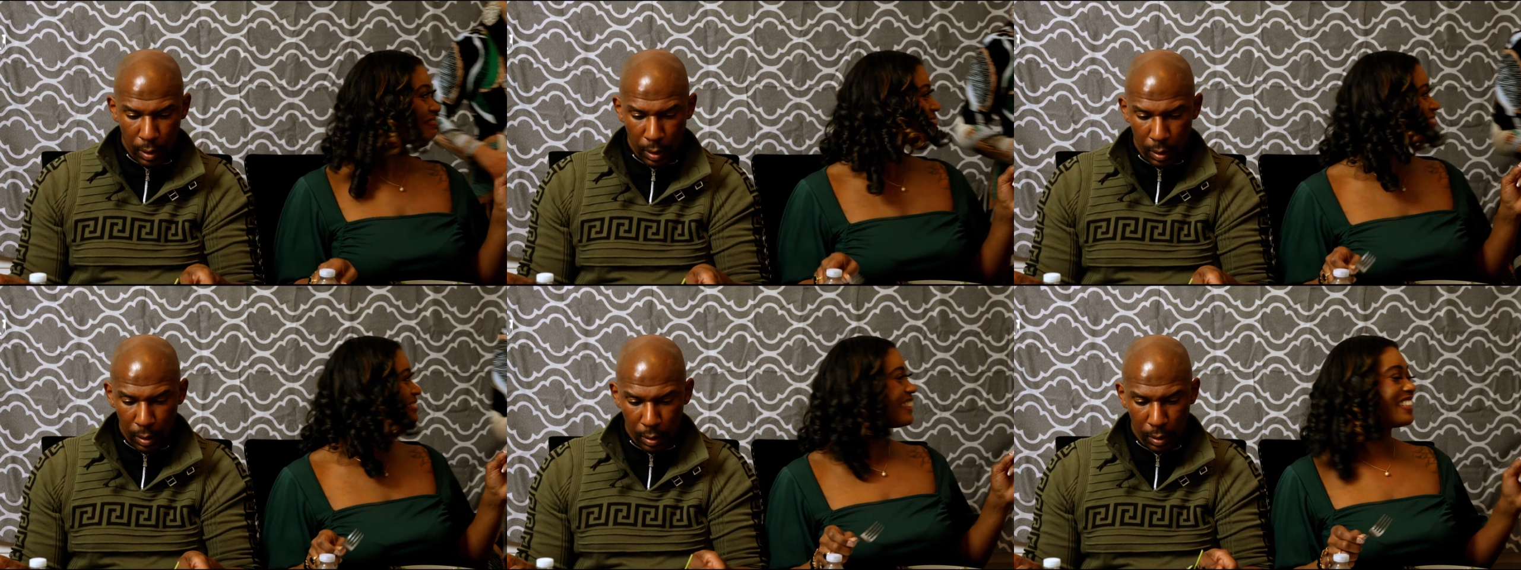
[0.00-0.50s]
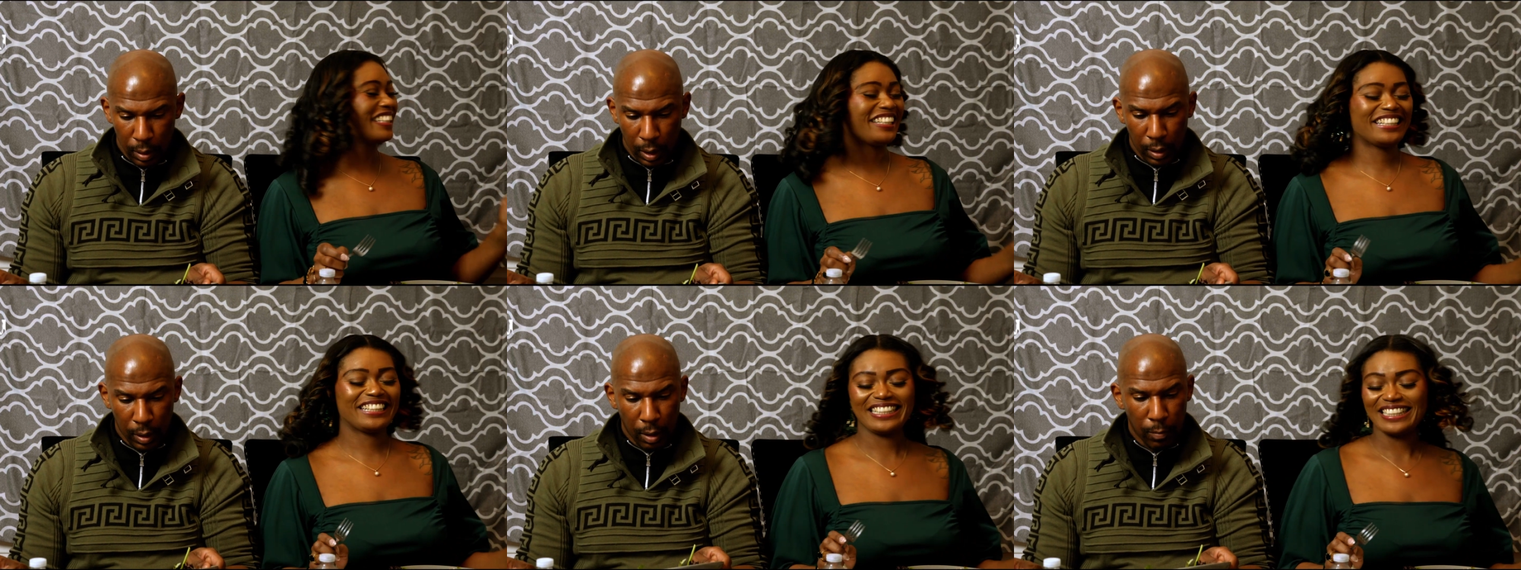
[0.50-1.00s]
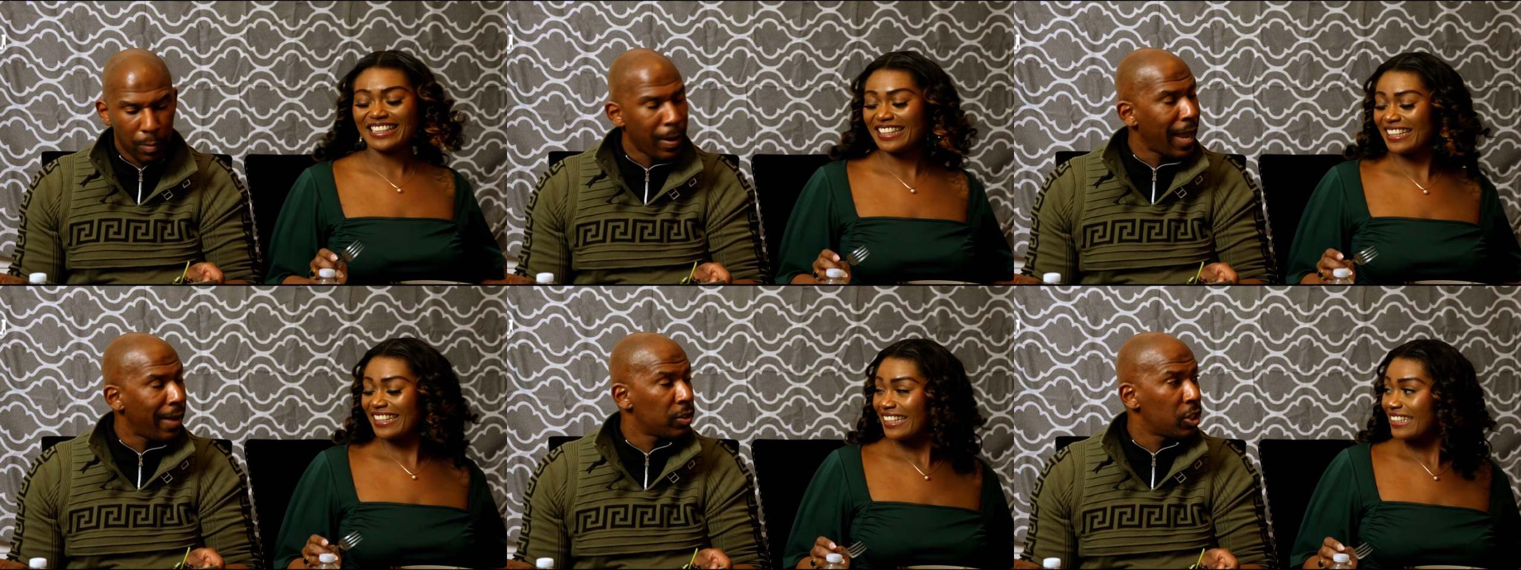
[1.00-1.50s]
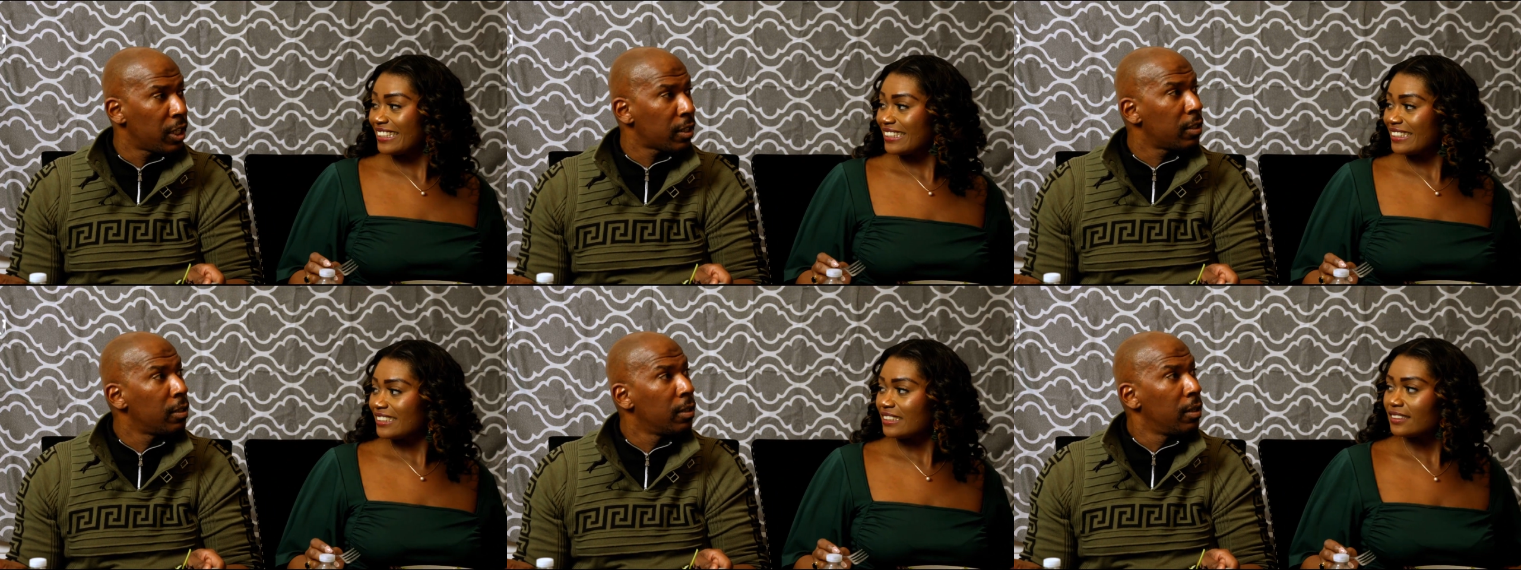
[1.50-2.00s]
Speaker 1: yeah! I thought we were having
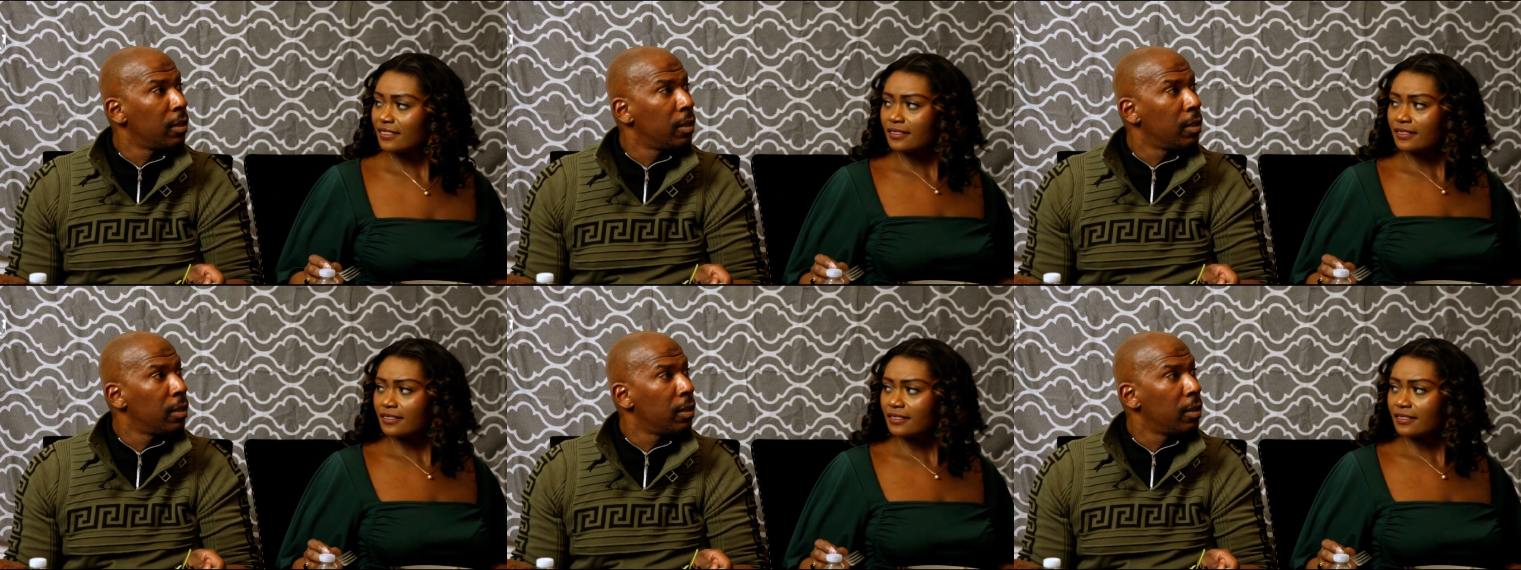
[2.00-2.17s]
chicken.